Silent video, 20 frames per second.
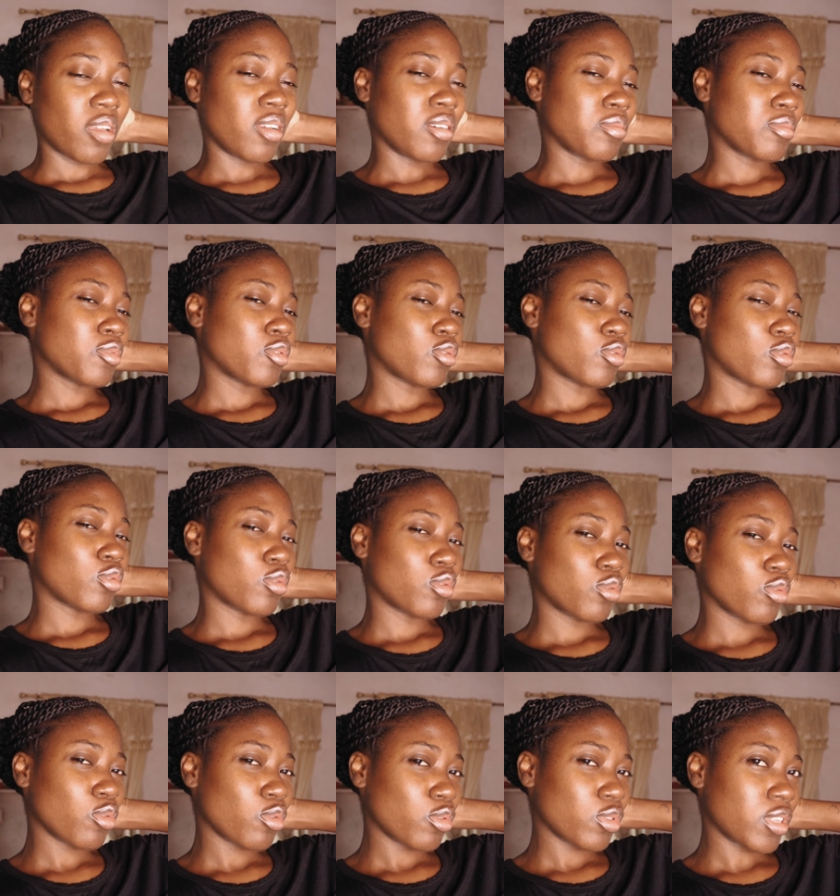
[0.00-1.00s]
I am
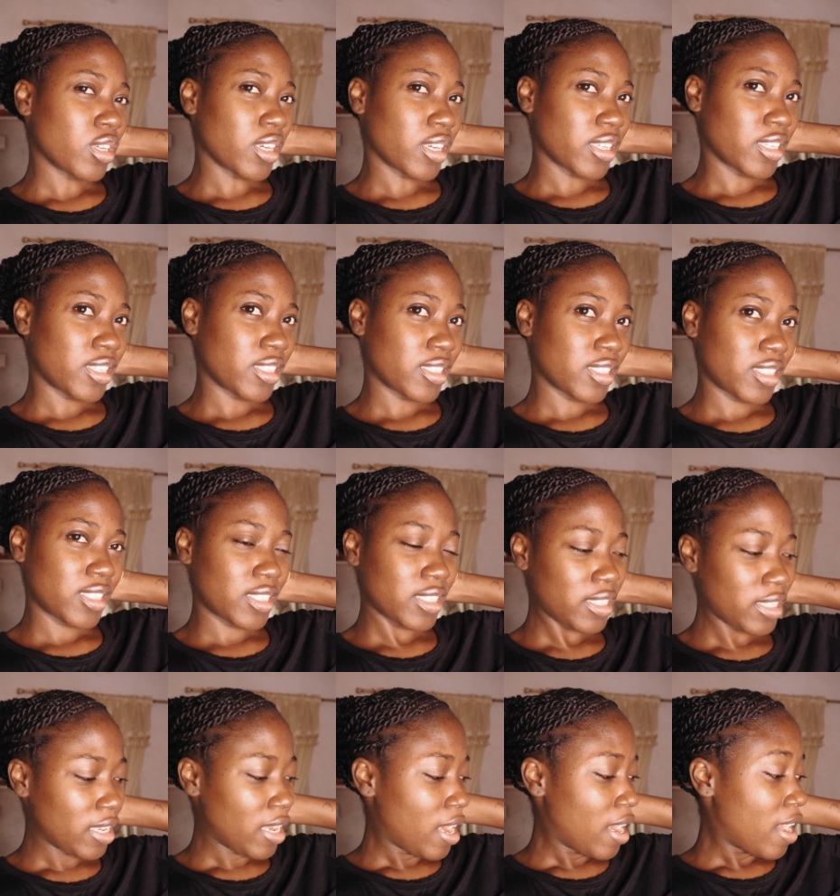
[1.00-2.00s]
so tired.
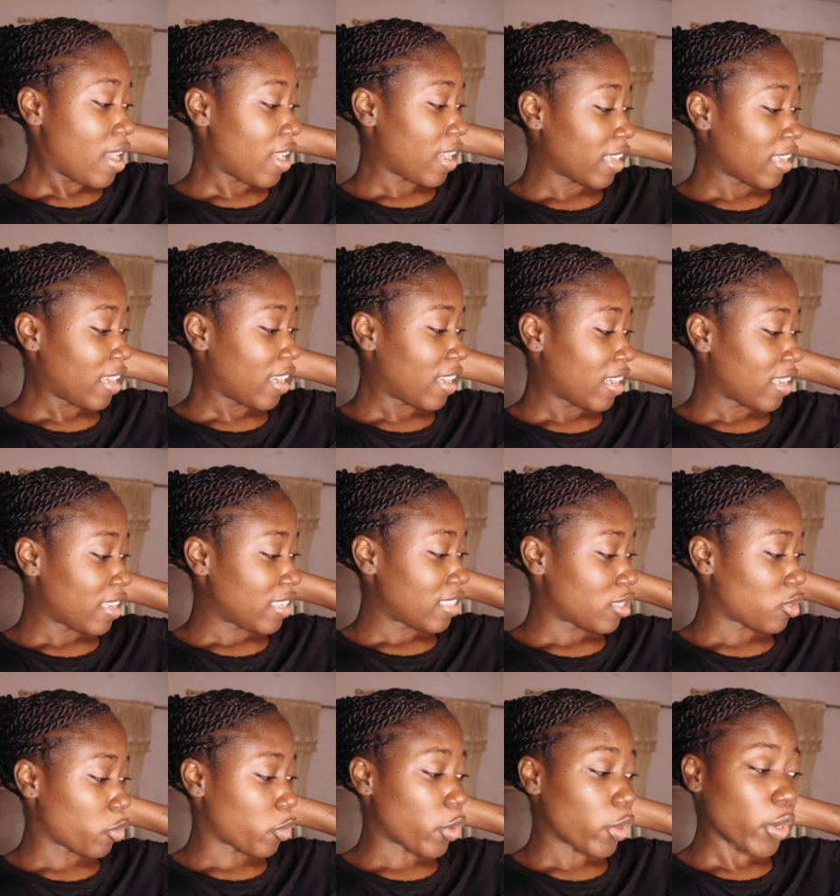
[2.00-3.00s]
Hi
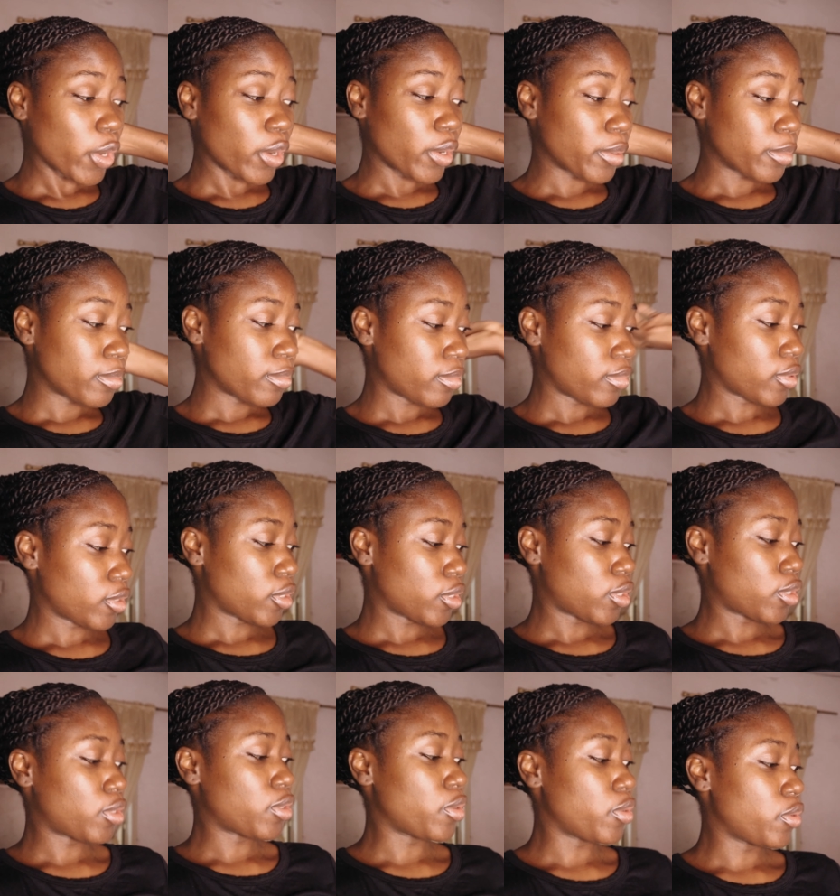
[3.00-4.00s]
guys, welcome
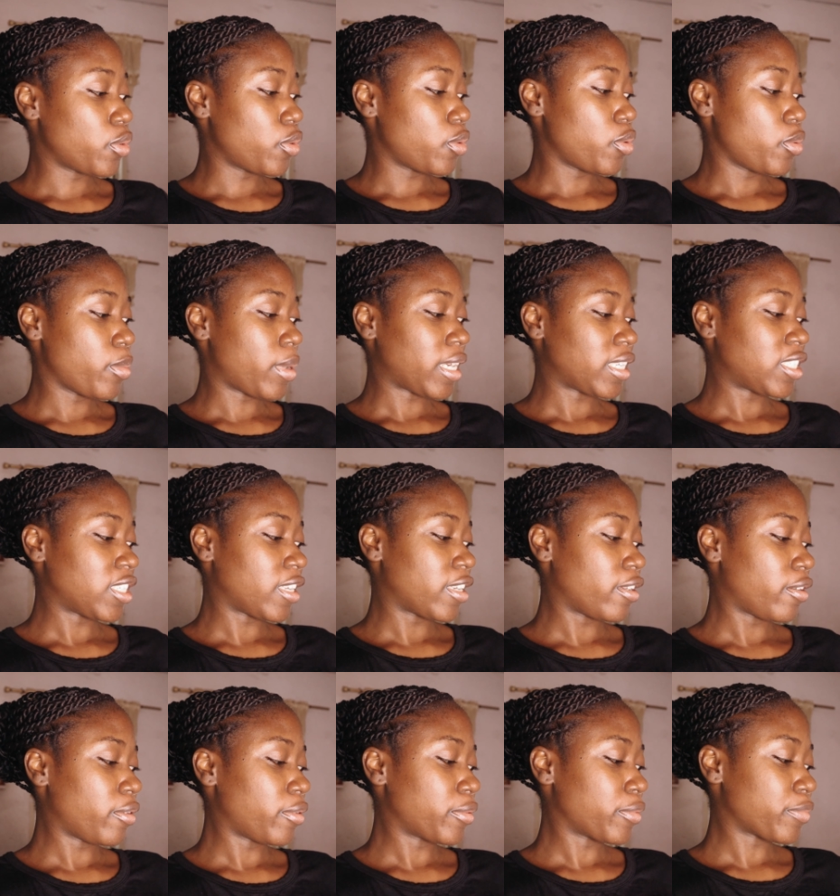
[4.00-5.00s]
to my
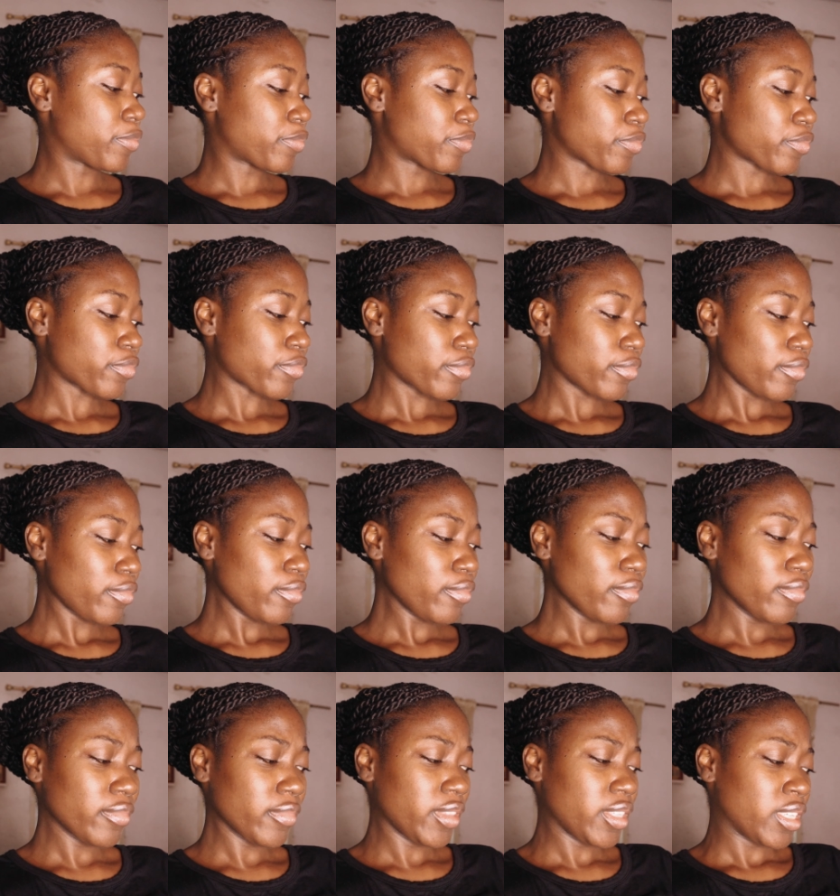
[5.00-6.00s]
channel.
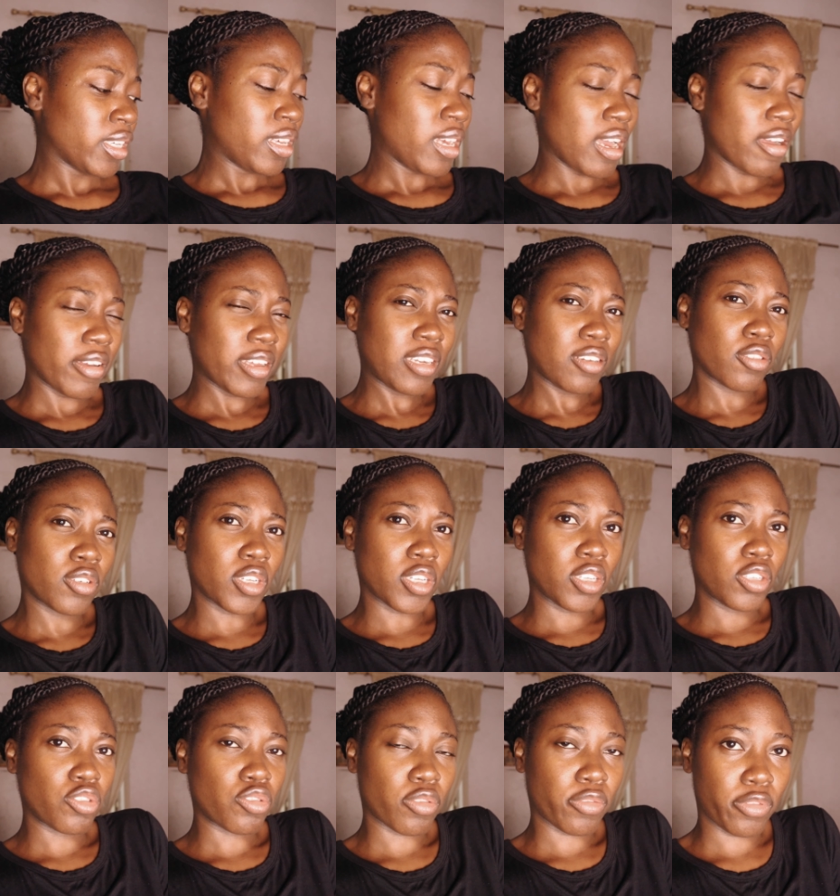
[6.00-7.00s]
Have I done
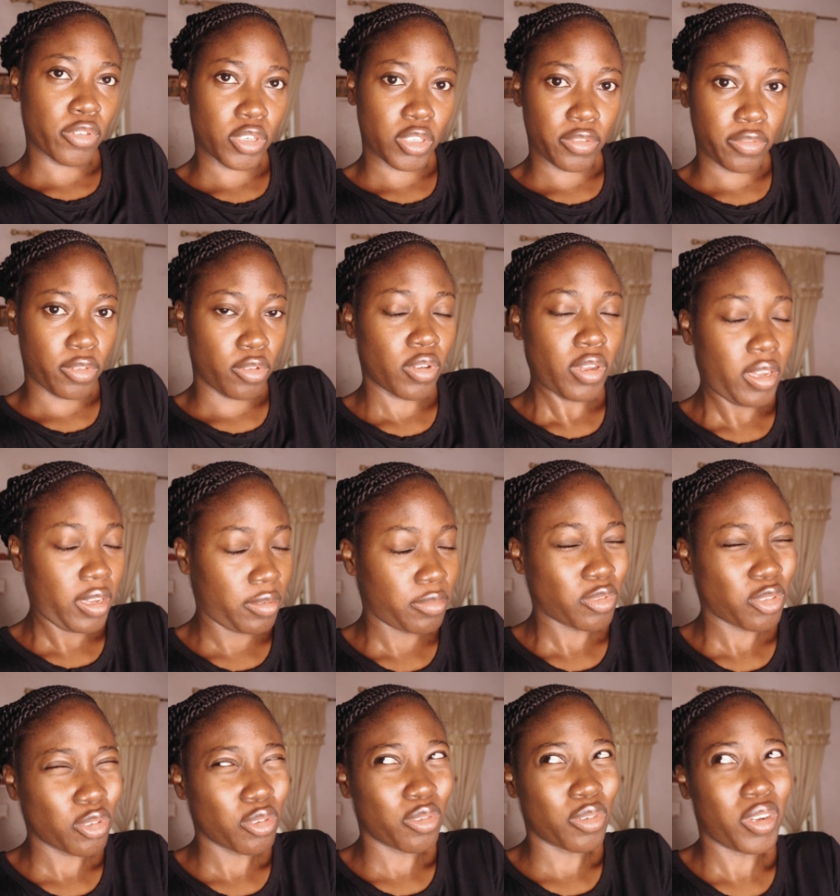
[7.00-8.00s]
the intro for the vlog?
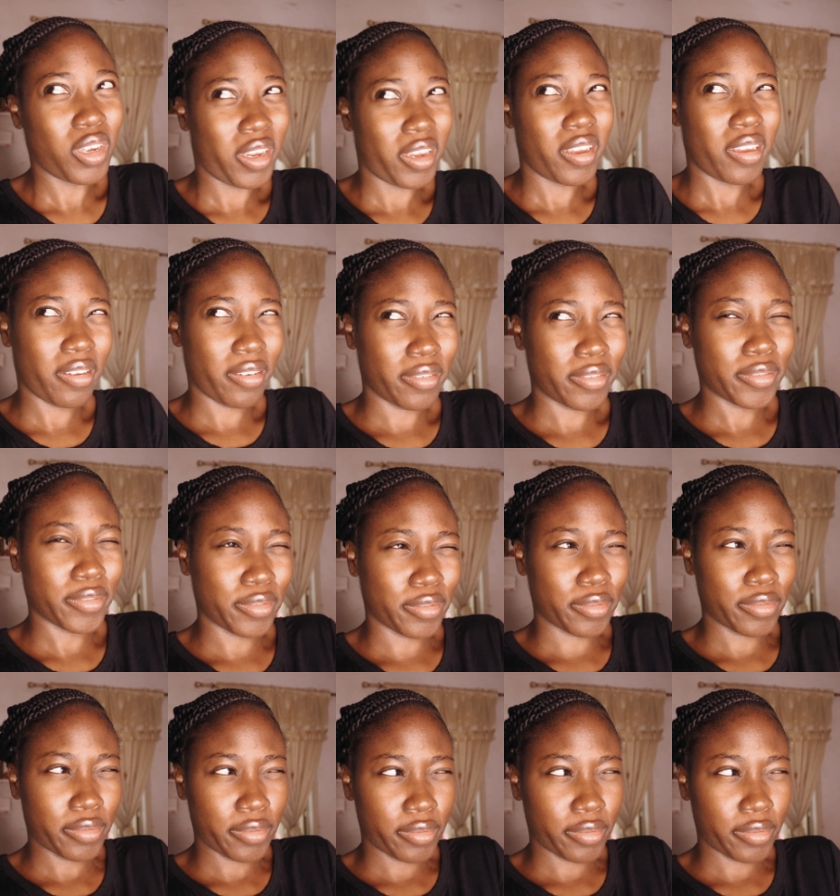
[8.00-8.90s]
I'm sure I have.